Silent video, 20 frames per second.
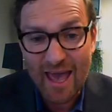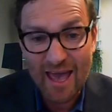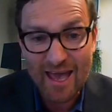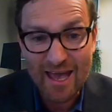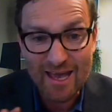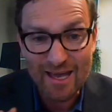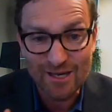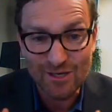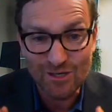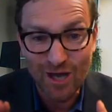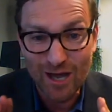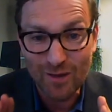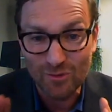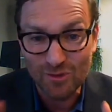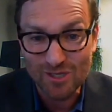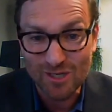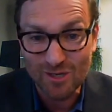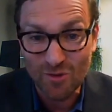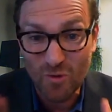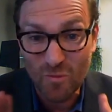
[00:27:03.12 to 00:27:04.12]
And I
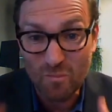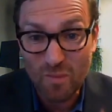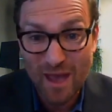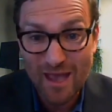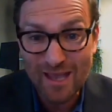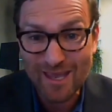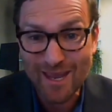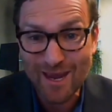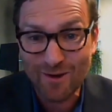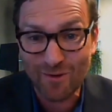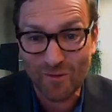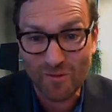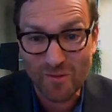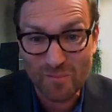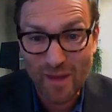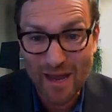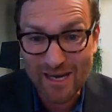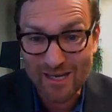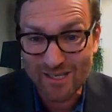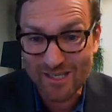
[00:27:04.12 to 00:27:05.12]
will see you back here on
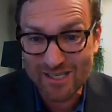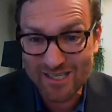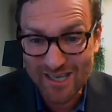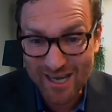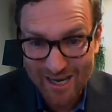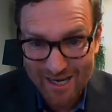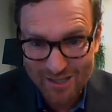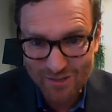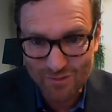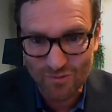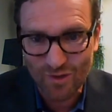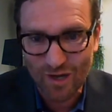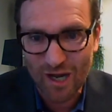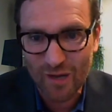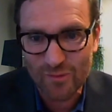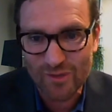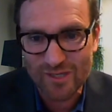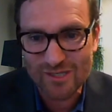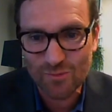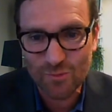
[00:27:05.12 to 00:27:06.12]
the main stage with
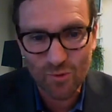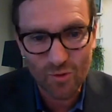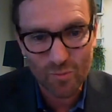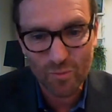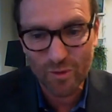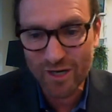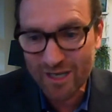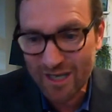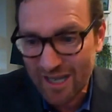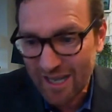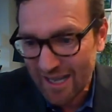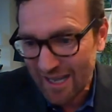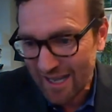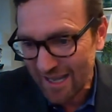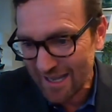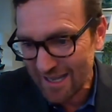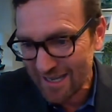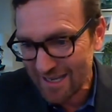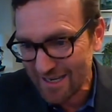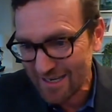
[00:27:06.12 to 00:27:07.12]
Chloe Swarbrick
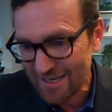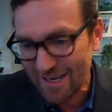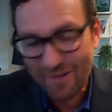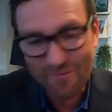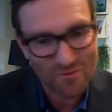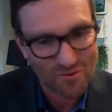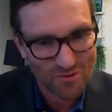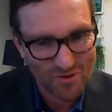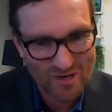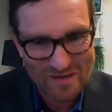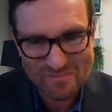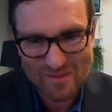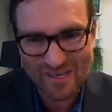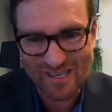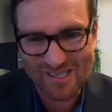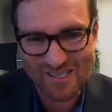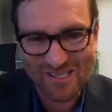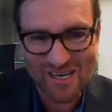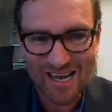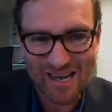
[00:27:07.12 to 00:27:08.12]
in 3
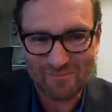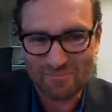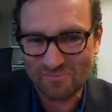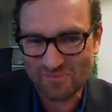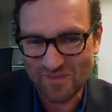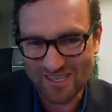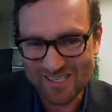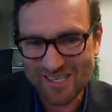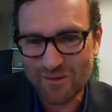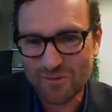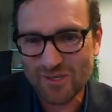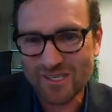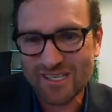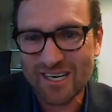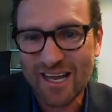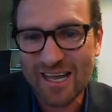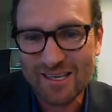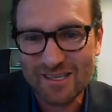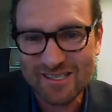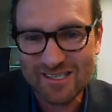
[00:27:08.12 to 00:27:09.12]
minutes' time. See you at
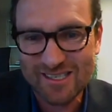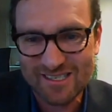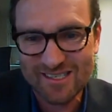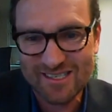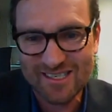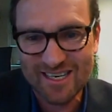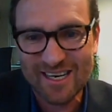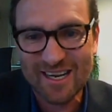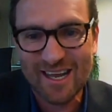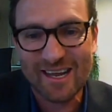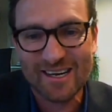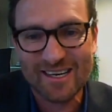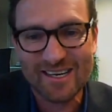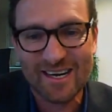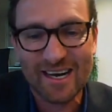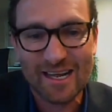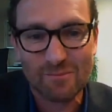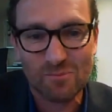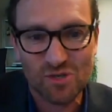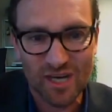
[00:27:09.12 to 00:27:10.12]
10
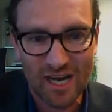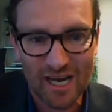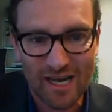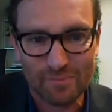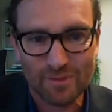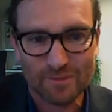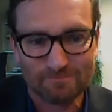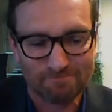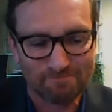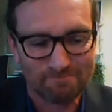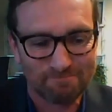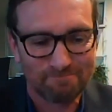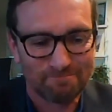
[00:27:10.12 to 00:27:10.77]
a.m. sharp.